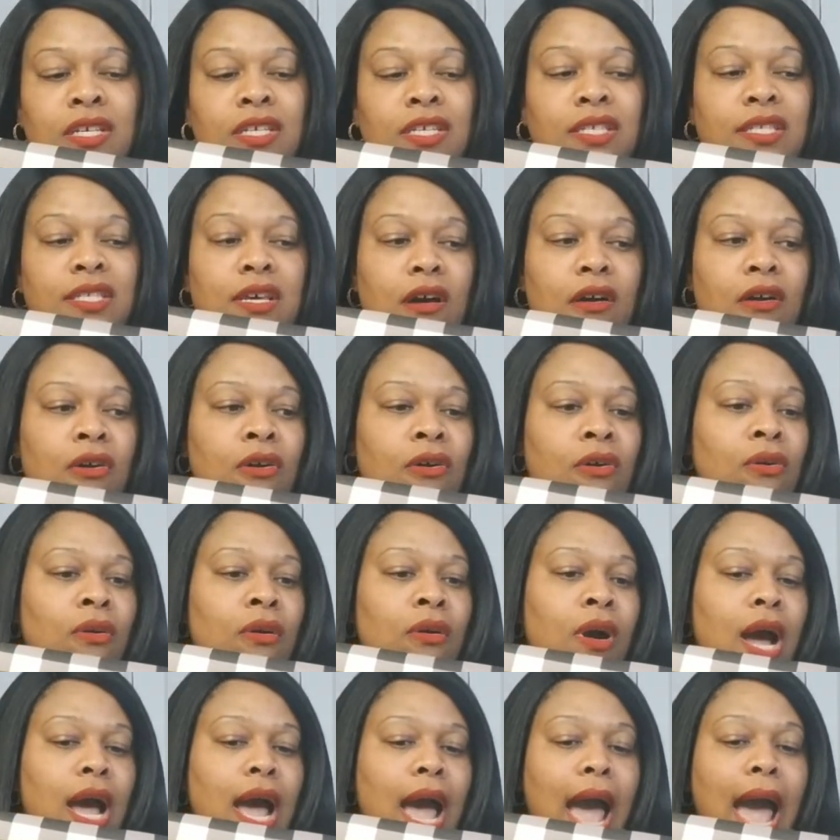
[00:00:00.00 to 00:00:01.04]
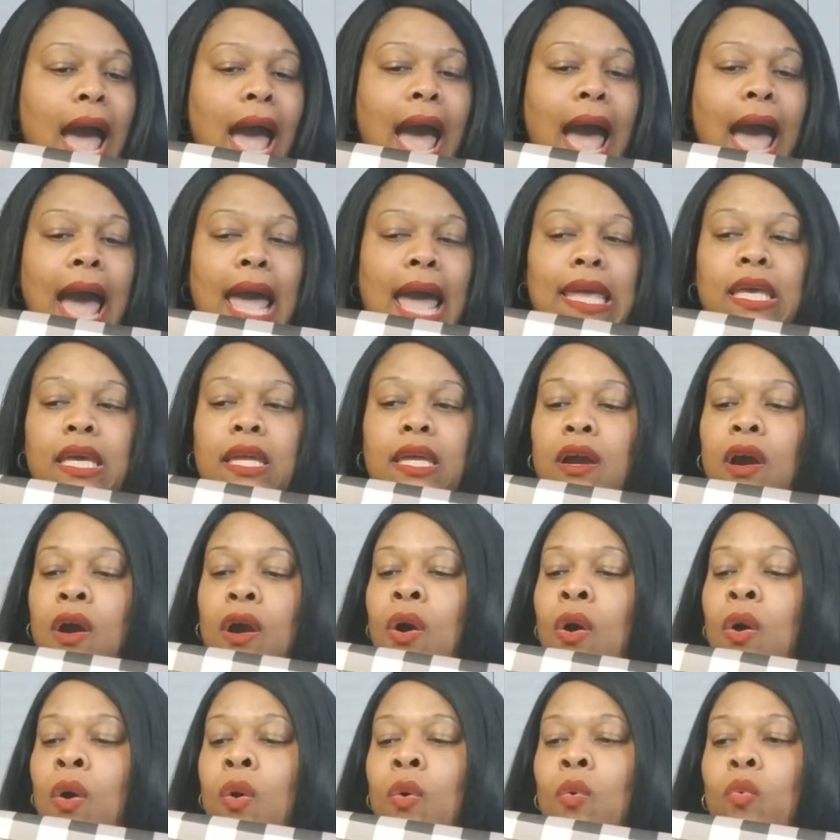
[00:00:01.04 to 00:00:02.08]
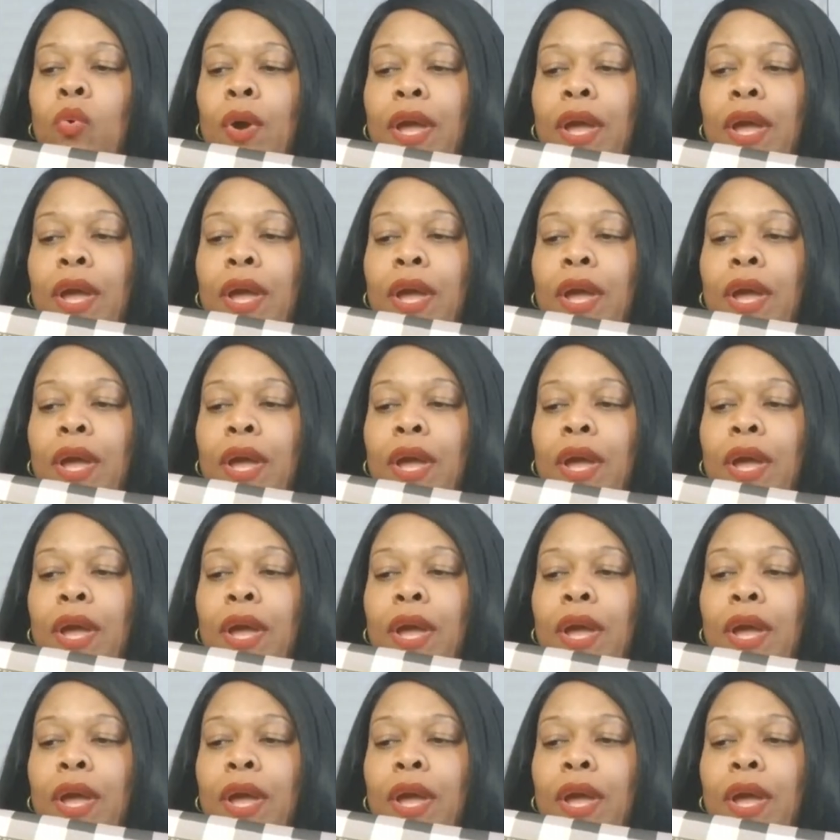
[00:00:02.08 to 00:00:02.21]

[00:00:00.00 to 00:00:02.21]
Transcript: So you know,